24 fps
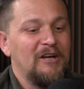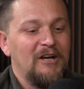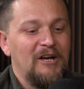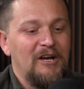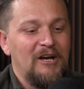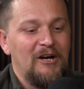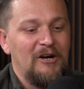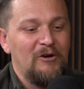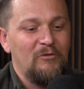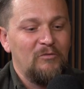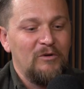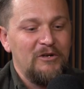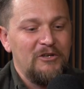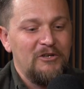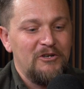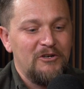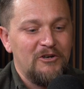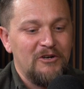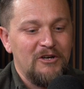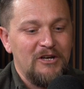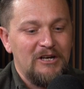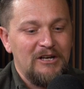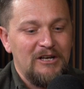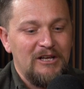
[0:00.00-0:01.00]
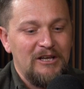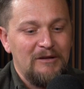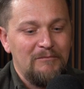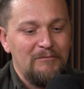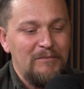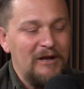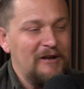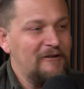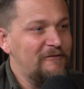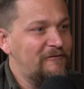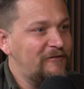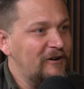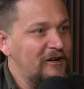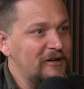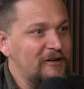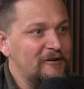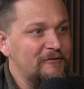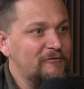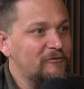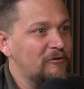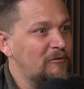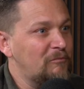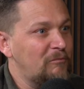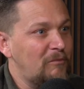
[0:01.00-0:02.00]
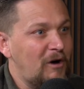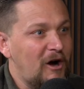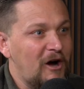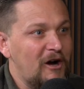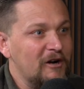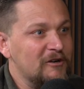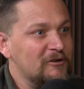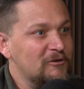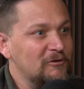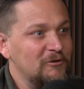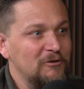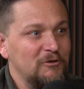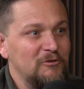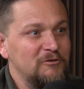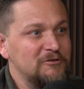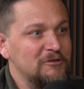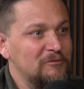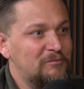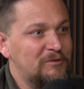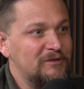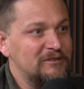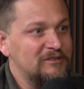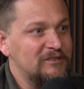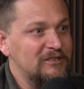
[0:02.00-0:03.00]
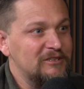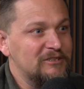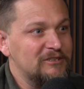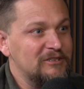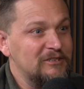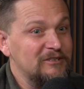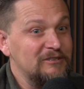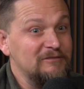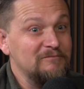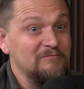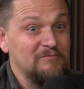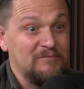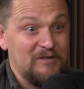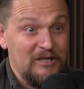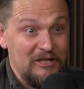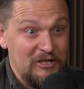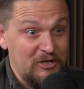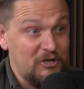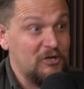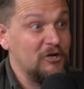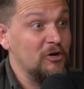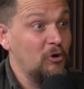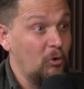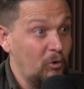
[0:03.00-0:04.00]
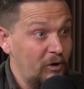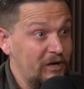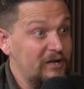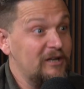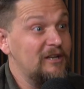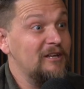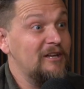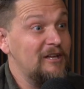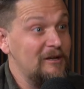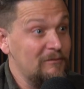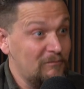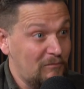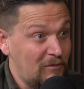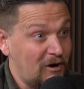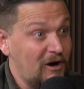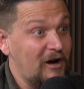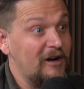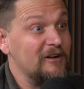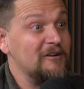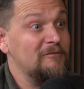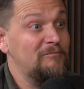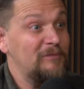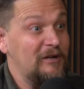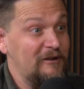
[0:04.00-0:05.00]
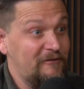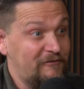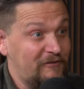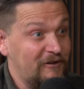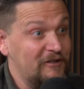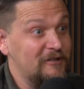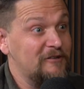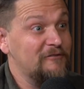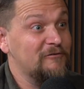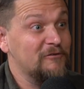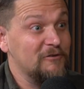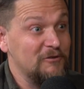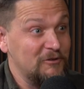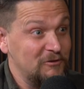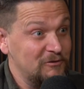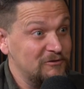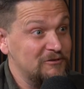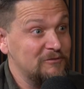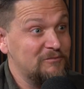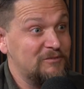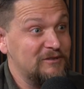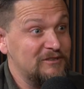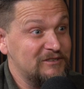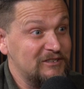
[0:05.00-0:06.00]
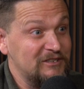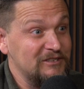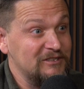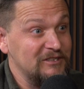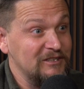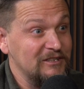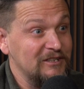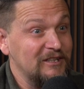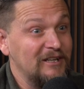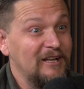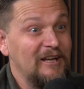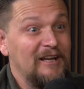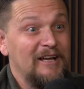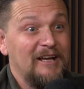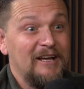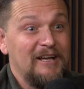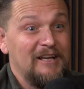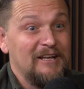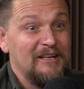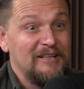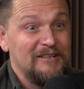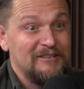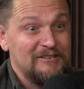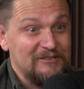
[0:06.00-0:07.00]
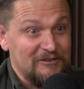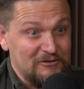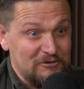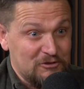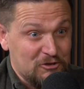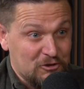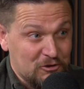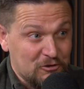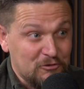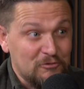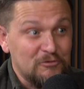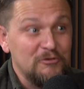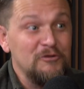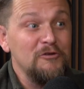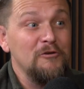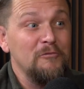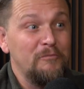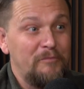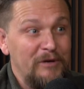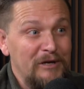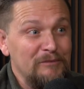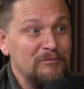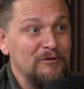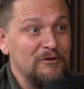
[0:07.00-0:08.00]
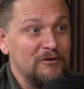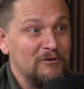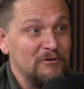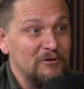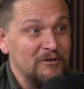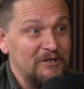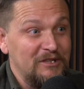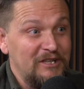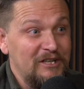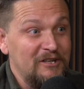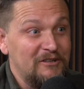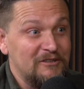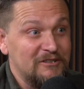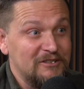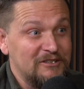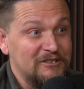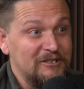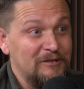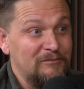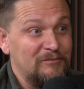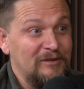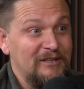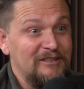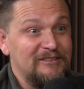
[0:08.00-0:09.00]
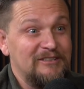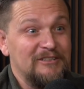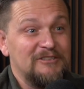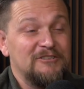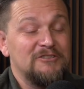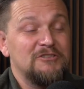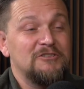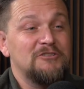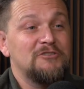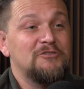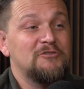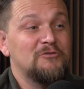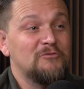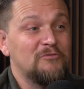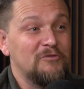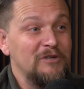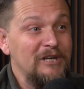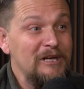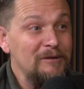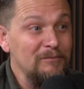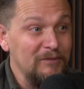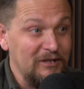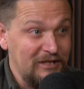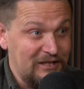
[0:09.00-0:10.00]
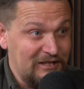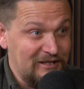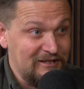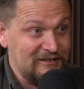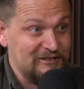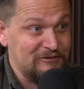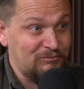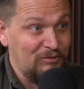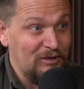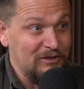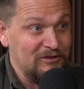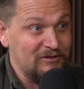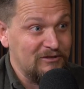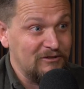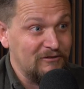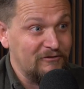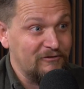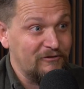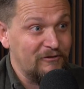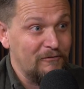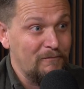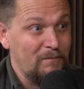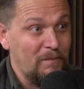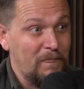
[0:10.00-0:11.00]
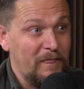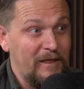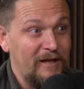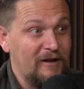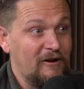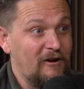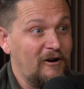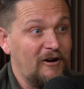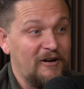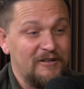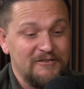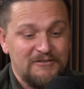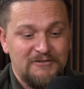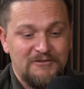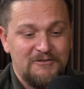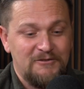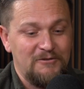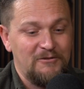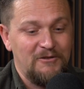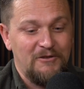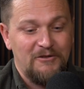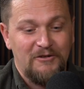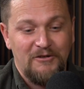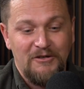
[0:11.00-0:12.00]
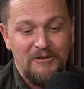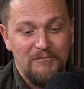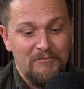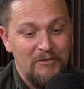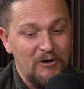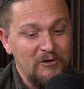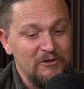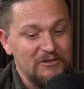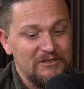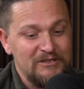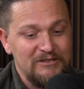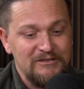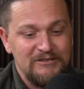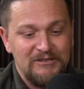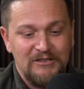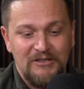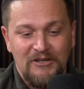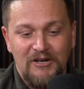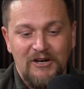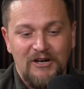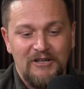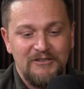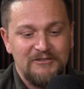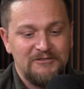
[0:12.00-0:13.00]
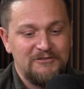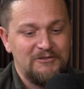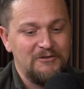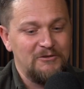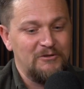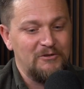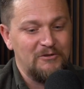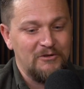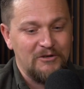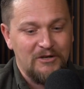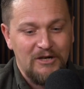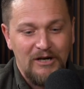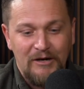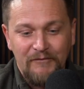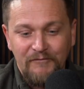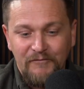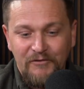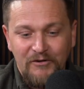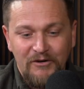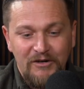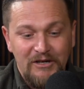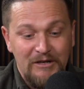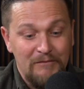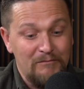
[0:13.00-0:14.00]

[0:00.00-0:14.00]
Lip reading: When you're going to get made fun of or mocked or lose a position, then you're going to get mocked, made fun of, or lose a position. So true biblical leadership is extremely expensive. It costs you your emotions. It costs you your comfort.